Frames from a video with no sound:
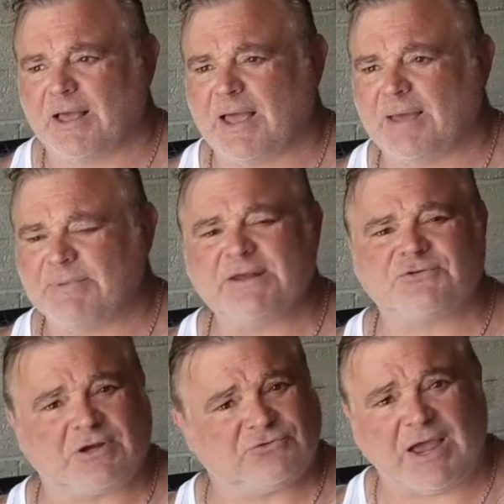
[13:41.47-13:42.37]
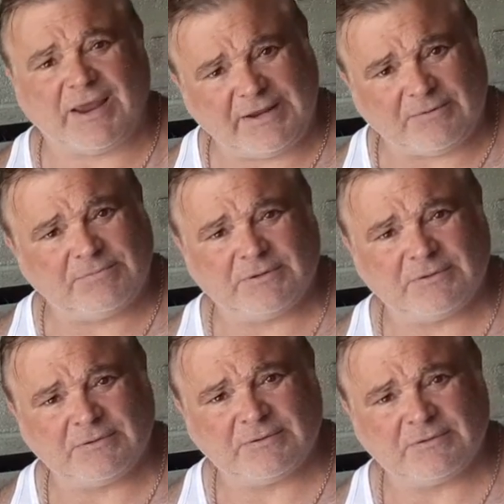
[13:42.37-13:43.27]
I'm innocent, because I am.
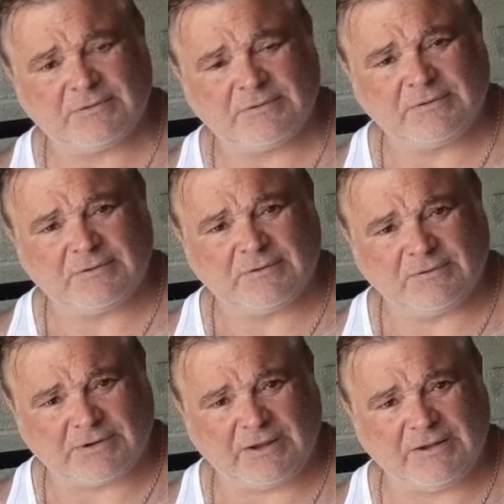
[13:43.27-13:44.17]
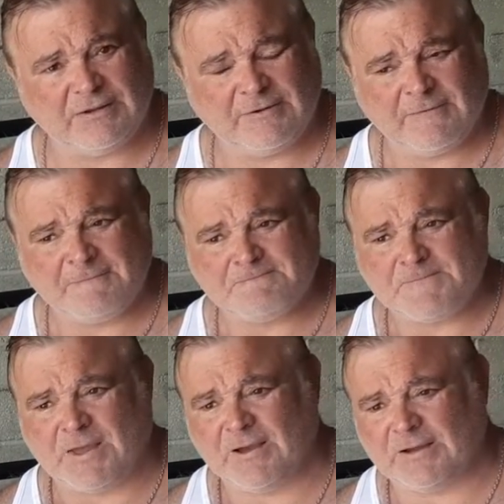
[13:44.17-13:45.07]
Okay.
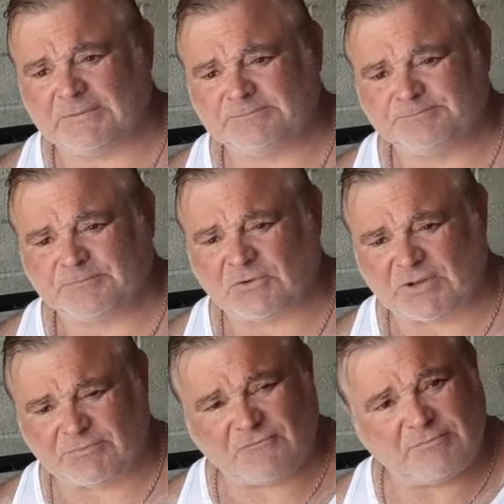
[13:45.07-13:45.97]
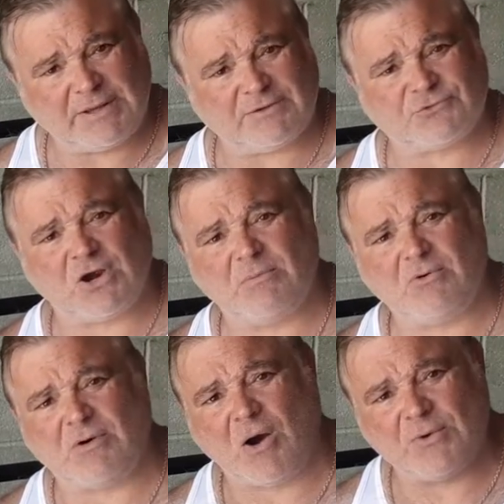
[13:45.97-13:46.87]
Because I've never been in
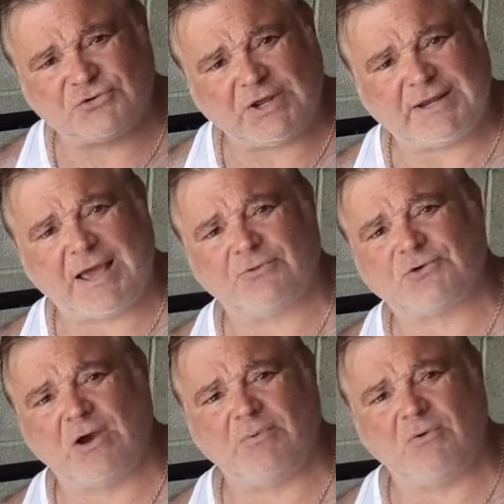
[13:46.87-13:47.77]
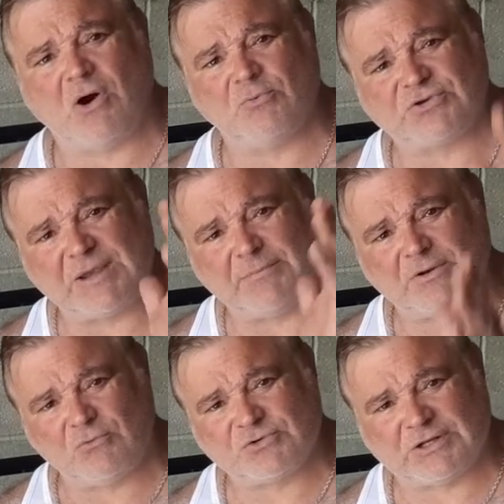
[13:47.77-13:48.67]
trouble, always stayed out of trouble, always kept my
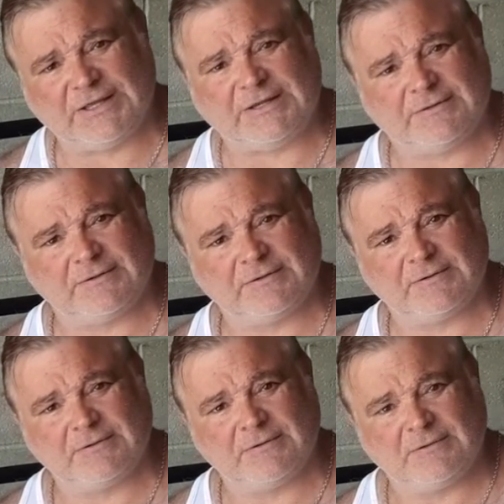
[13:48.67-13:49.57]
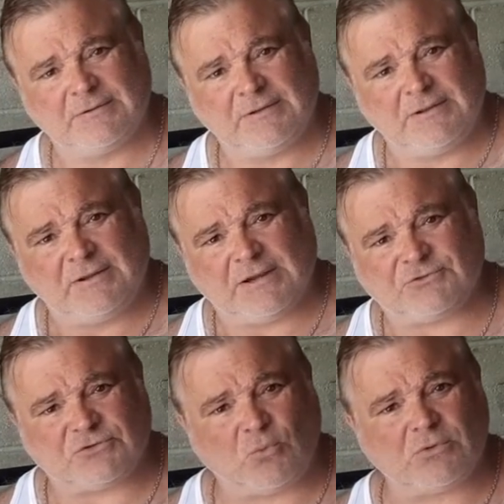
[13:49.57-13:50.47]
nose clean. It's
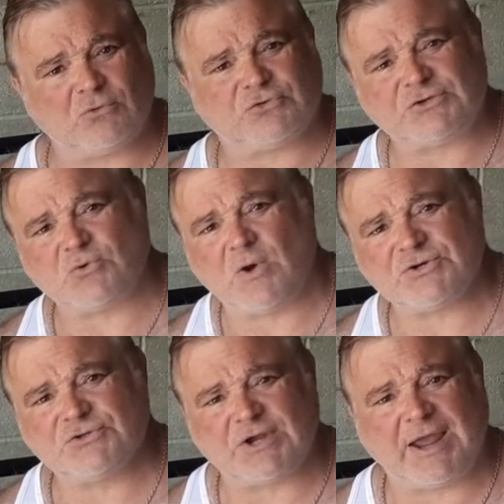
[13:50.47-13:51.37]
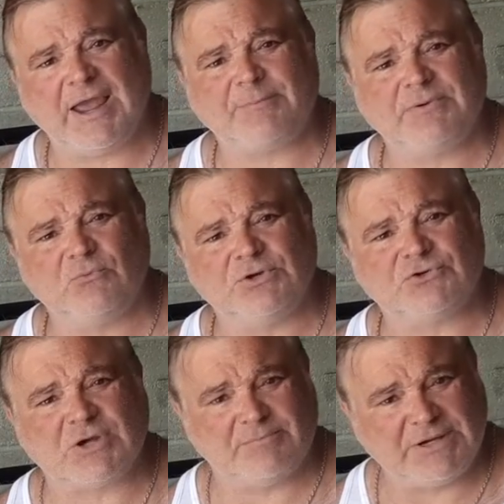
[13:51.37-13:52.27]
just one of those situations that happen when
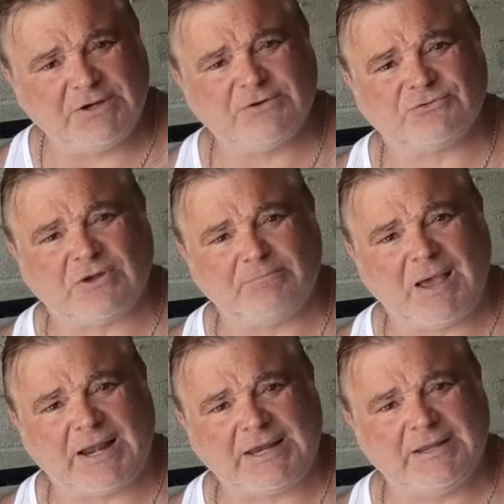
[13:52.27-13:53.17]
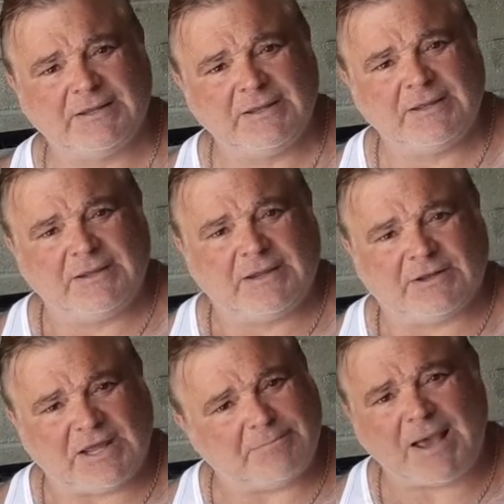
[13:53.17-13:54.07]
you're trying to be good to somebody
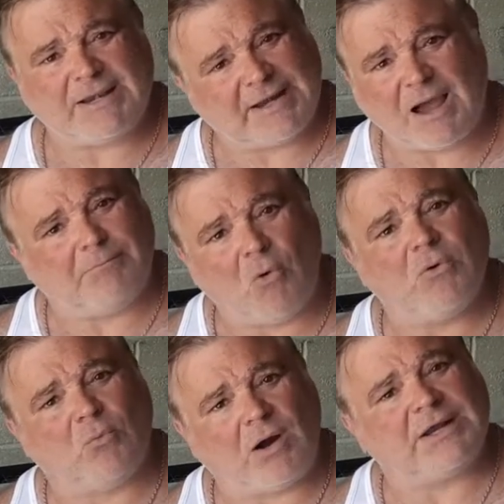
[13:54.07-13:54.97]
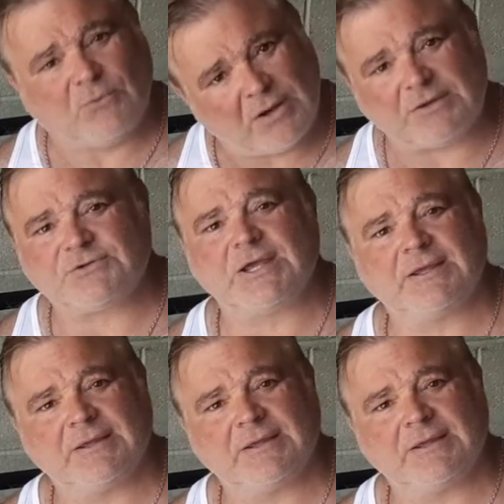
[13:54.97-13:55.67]
and they made it out more than what it was.